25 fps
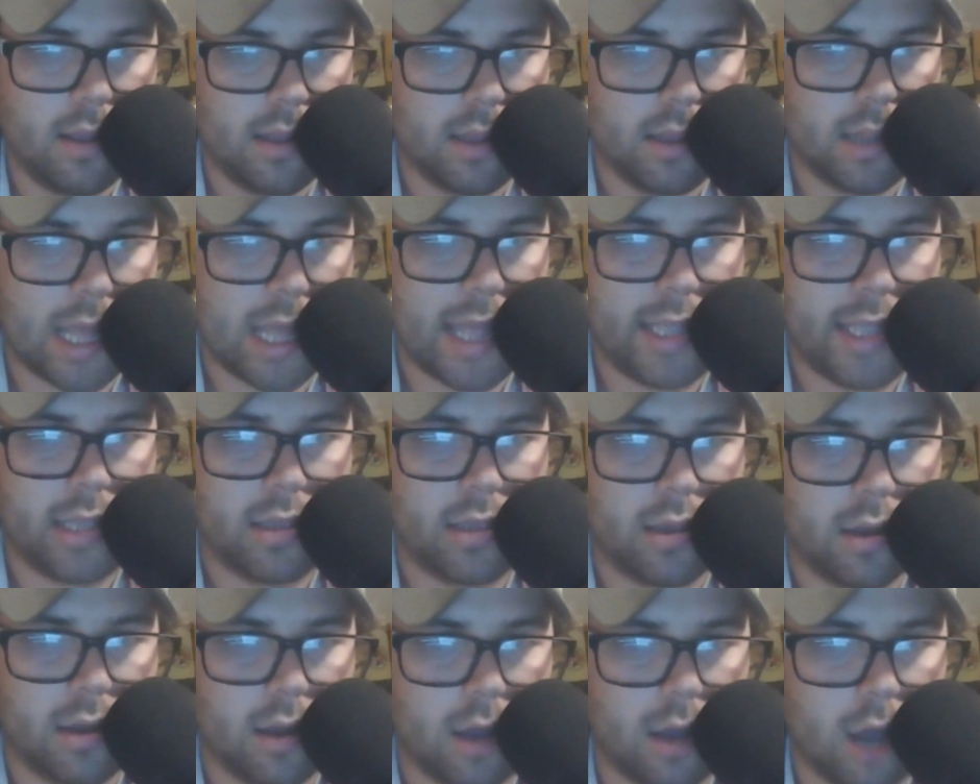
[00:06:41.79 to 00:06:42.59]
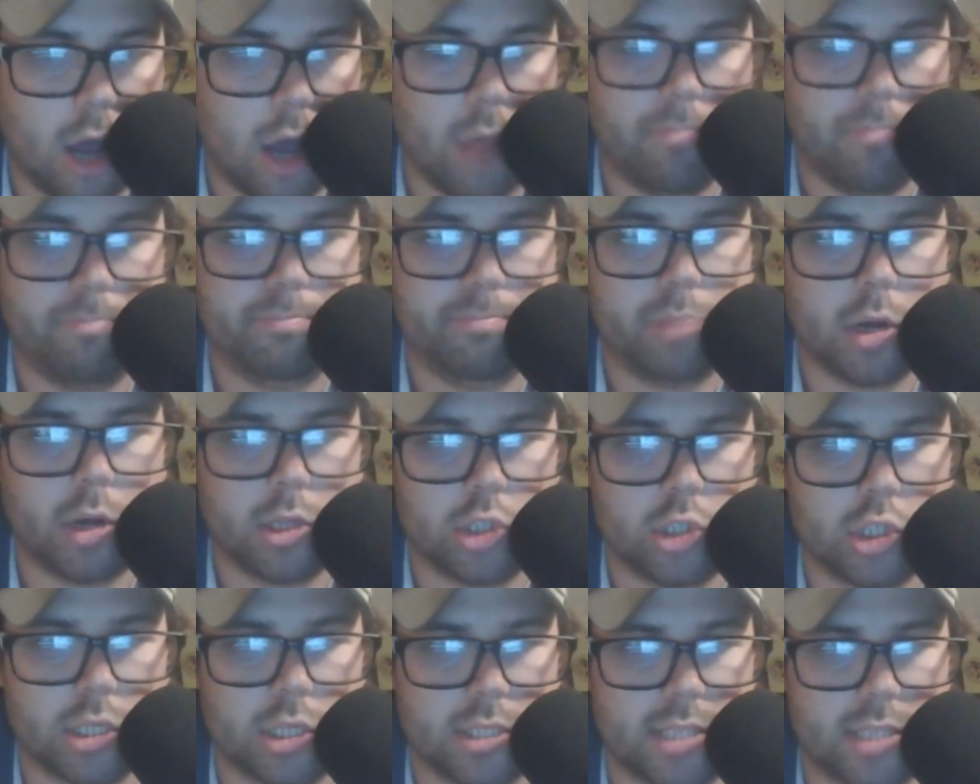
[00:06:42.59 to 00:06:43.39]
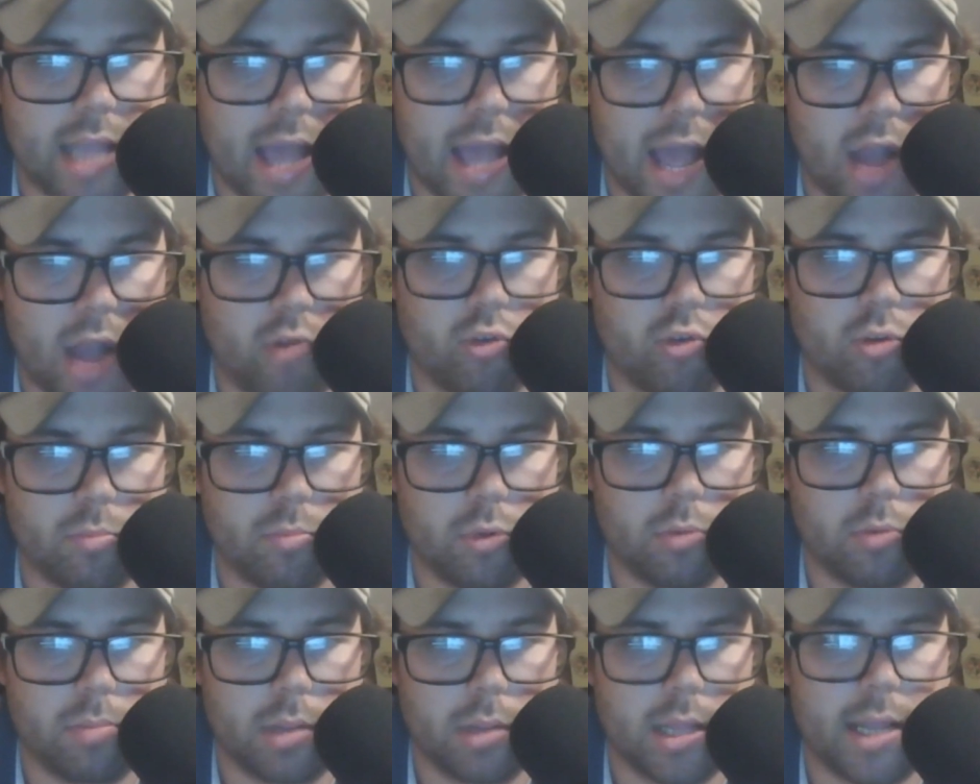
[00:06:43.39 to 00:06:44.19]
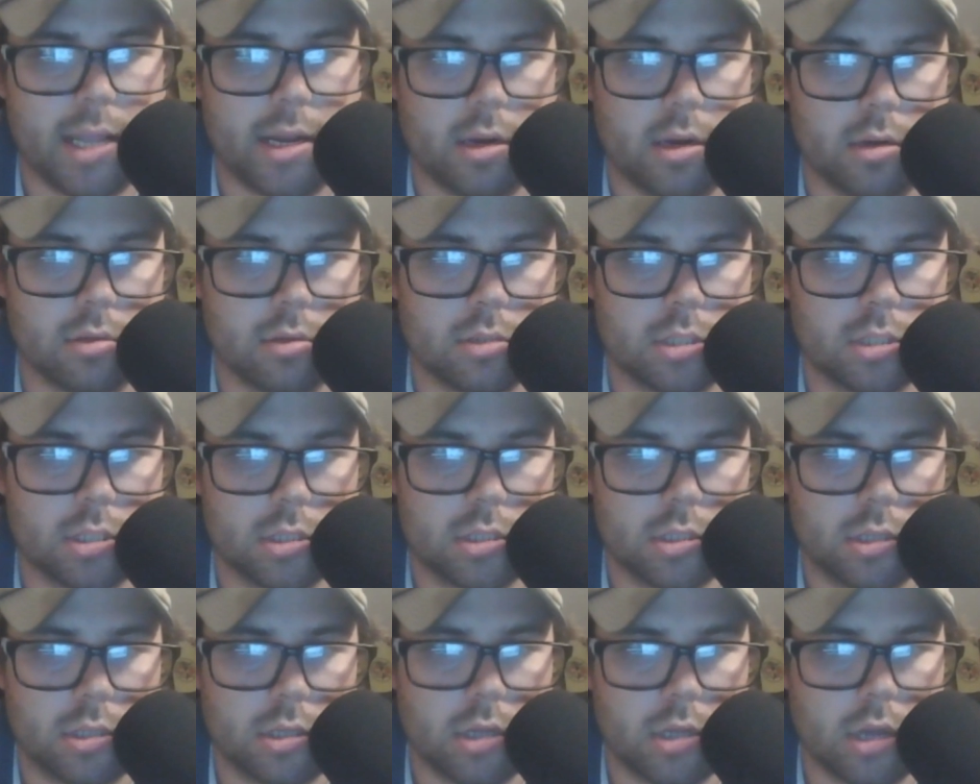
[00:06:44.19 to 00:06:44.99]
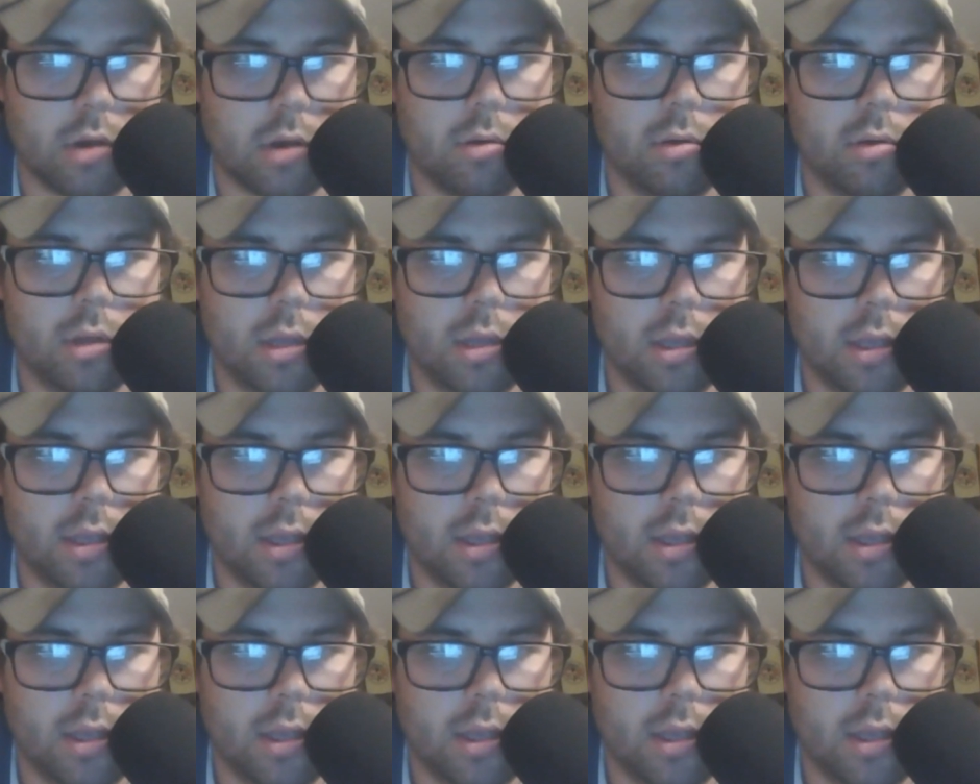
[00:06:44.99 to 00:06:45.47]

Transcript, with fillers: like a bunch of terrible players, you know?